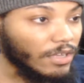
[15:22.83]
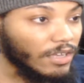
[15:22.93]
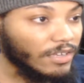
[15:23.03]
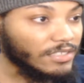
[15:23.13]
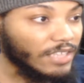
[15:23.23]

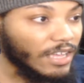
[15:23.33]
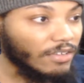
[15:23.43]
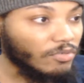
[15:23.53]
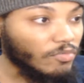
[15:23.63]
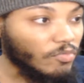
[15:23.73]
Because
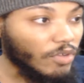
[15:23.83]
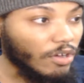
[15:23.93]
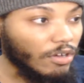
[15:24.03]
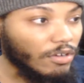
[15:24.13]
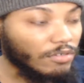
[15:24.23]
we
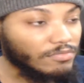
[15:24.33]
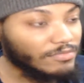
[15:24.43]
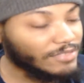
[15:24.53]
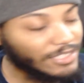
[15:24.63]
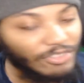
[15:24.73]
all got
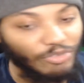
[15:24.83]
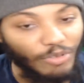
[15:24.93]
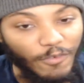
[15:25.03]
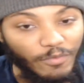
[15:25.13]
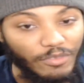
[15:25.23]

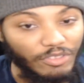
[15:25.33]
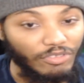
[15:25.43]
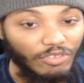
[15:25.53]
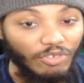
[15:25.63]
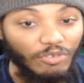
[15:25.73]
three
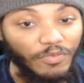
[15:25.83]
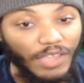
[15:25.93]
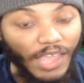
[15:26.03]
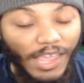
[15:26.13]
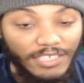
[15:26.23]

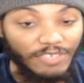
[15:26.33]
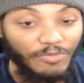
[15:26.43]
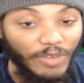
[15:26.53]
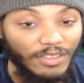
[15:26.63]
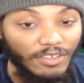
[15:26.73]

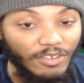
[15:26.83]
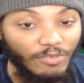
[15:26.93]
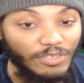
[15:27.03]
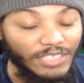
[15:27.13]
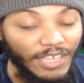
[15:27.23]
unification right there
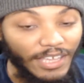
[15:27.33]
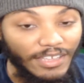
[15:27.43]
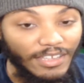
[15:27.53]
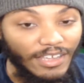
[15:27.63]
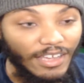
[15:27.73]
with
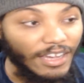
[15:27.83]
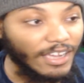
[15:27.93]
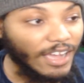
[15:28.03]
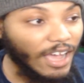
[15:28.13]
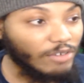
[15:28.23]
Tank,
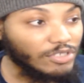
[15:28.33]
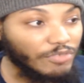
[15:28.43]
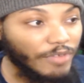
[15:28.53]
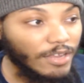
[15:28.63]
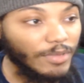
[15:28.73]
a guy who's
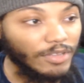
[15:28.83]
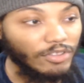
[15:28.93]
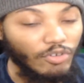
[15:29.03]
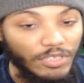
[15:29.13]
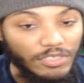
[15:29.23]
already
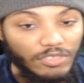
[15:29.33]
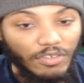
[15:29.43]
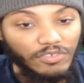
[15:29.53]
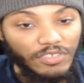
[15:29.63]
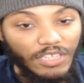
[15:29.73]
been doing
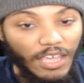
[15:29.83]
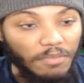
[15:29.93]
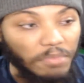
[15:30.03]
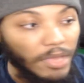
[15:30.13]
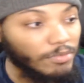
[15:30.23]

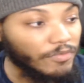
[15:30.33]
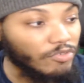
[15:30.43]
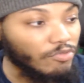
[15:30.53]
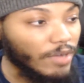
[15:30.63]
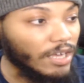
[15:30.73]
200K
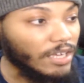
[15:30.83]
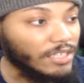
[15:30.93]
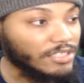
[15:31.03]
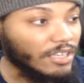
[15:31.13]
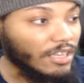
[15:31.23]
pay-per-view
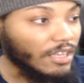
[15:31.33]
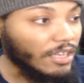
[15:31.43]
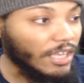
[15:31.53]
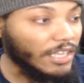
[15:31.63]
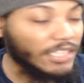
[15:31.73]
buys,
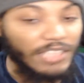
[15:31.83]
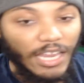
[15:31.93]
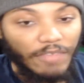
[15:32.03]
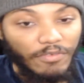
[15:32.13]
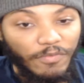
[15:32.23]
and he's
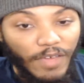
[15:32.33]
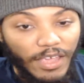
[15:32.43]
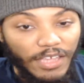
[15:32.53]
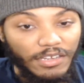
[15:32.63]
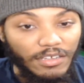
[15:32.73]
not even
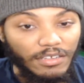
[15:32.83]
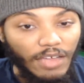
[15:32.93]
fighting.